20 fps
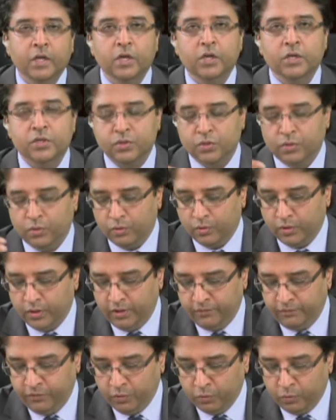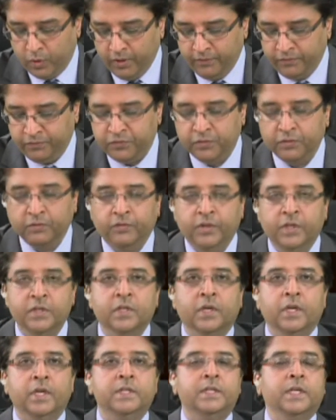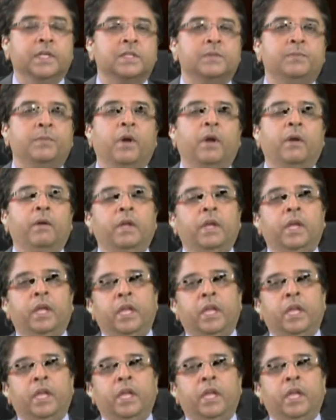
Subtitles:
So if your wife's visa is expiring